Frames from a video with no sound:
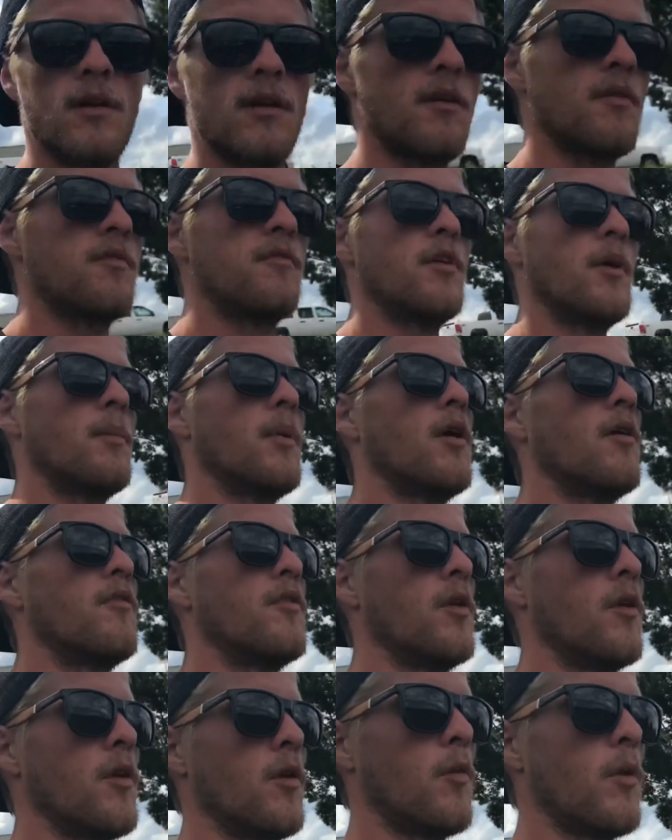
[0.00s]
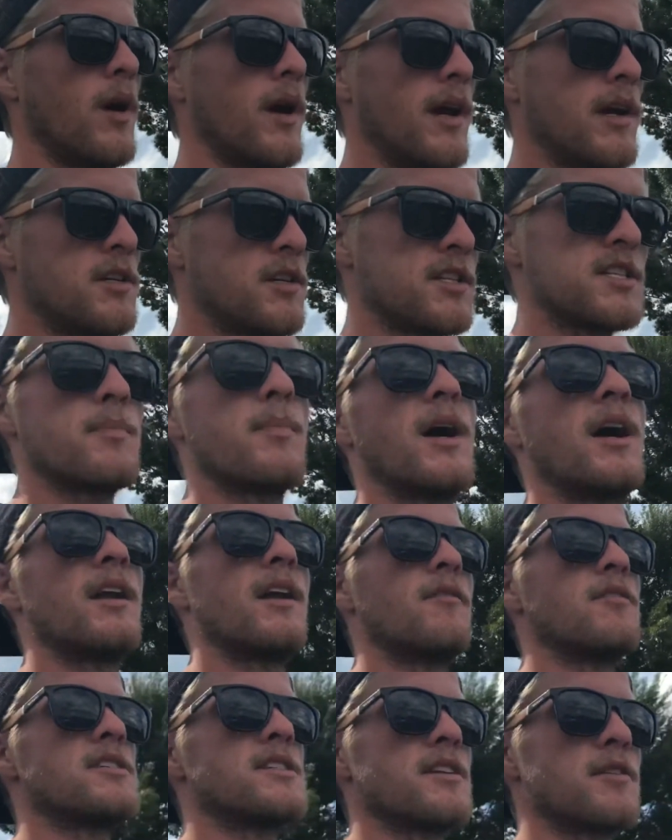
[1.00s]
a football field away just about
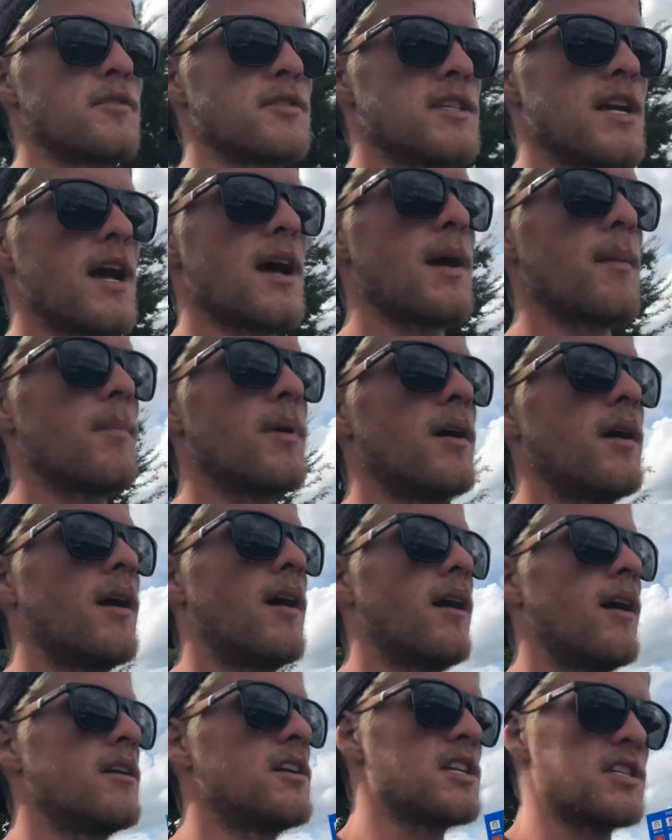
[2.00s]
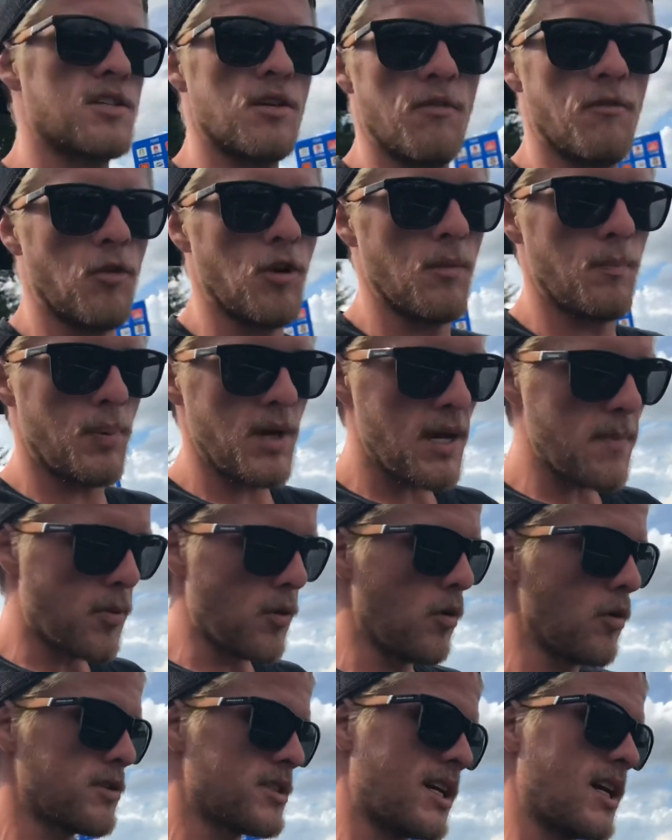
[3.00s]
every single time. Just to avoid
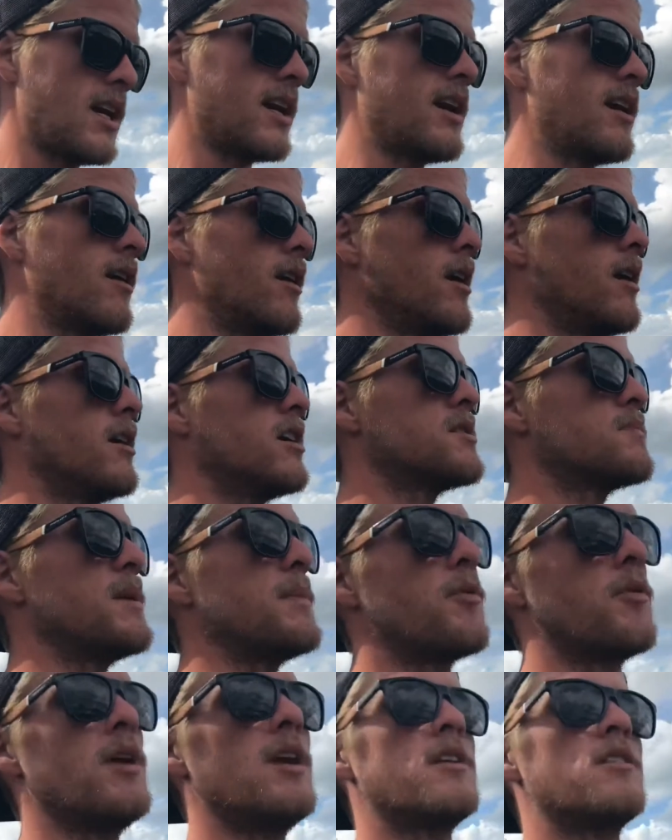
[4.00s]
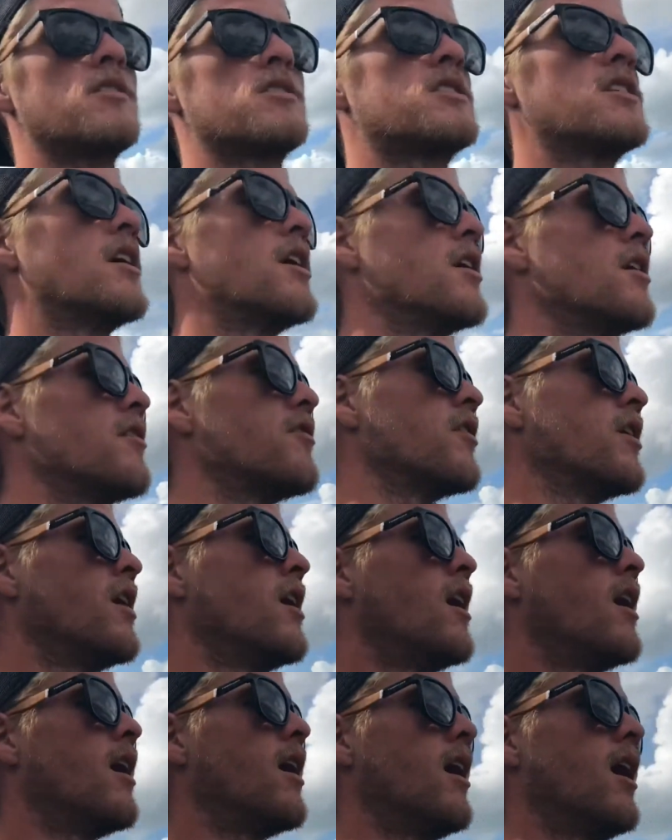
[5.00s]
people, tight areas, people hitting your stuff,
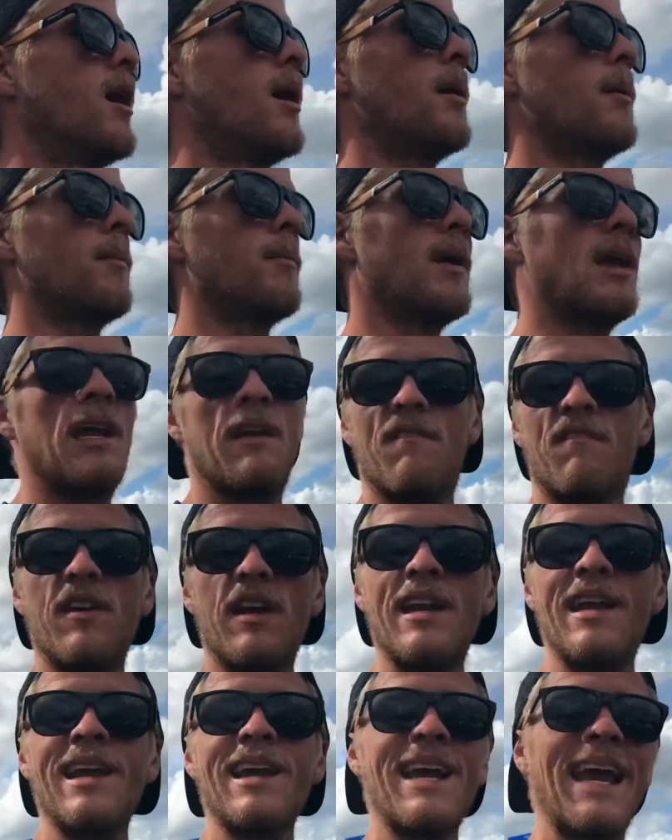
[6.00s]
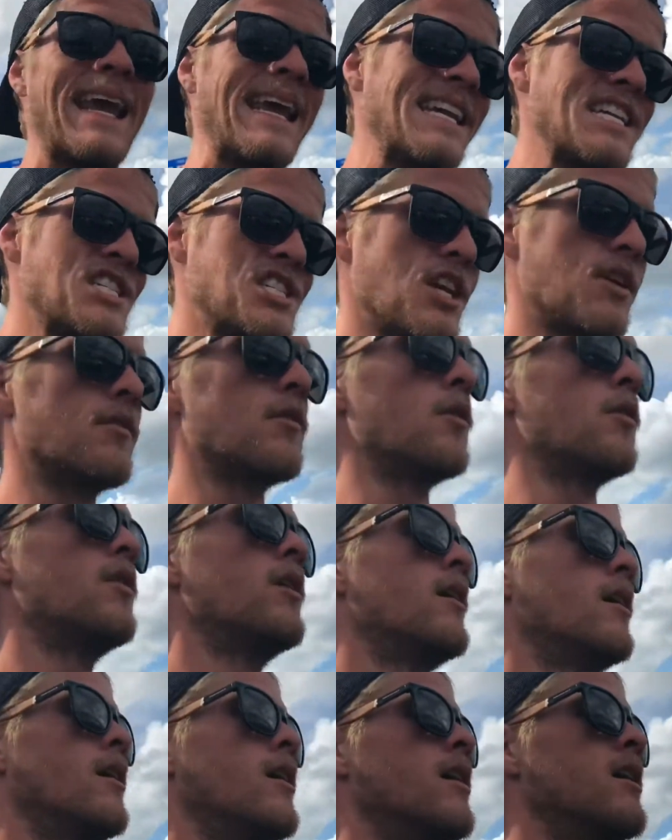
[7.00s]
and fitting in general.
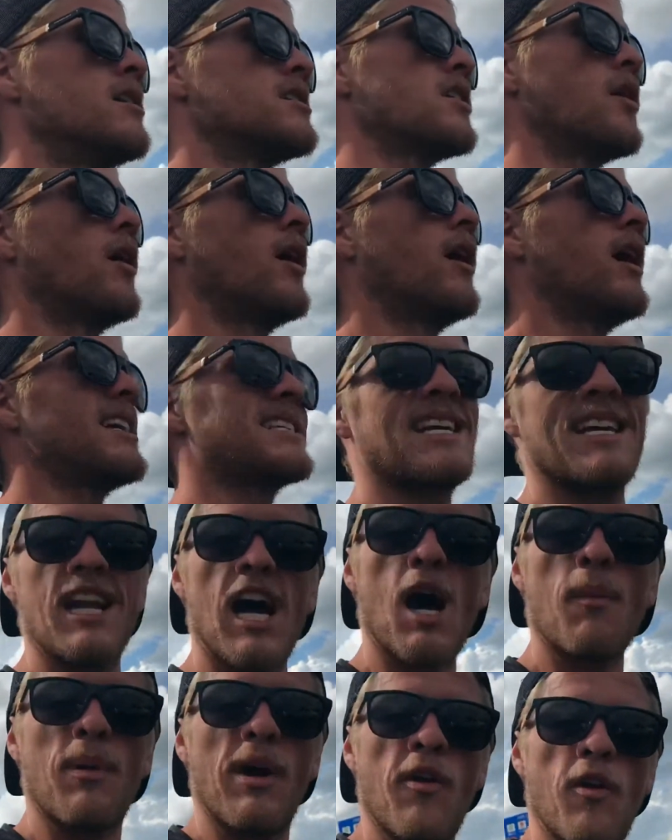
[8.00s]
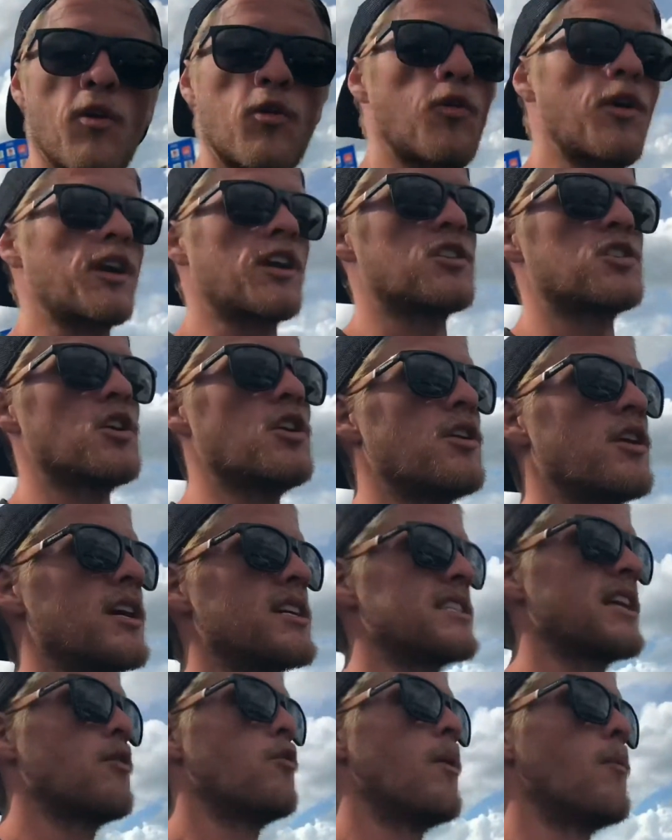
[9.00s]
So I just had to hop out real quick and show you guys
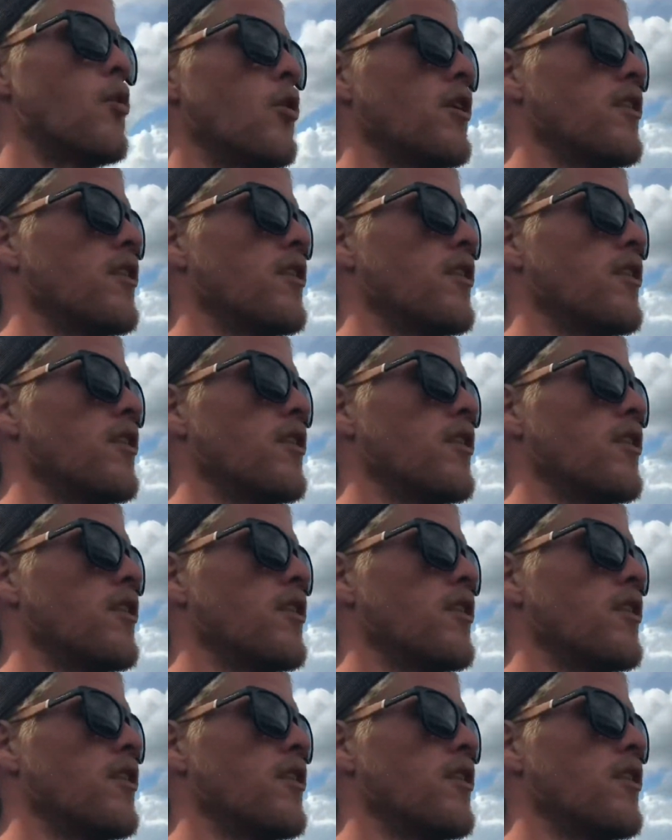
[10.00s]
that one more